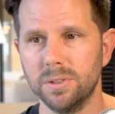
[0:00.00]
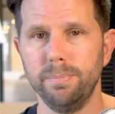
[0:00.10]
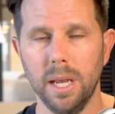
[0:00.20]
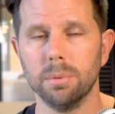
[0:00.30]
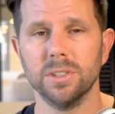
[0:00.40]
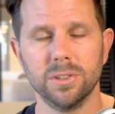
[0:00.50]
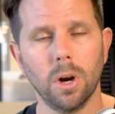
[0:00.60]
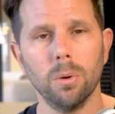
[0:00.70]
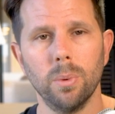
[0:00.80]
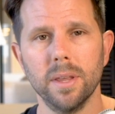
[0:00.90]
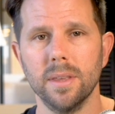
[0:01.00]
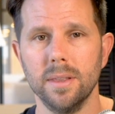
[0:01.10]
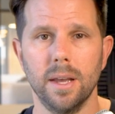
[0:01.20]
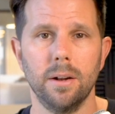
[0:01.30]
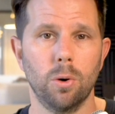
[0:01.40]
be able to start with and
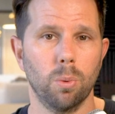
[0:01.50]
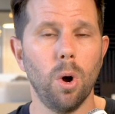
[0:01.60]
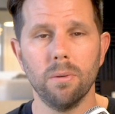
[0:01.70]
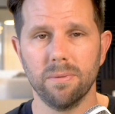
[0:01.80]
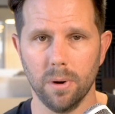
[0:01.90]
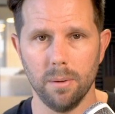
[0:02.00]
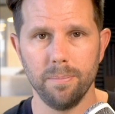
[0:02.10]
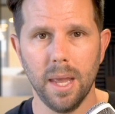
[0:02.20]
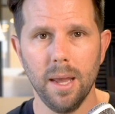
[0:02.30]
then grow from.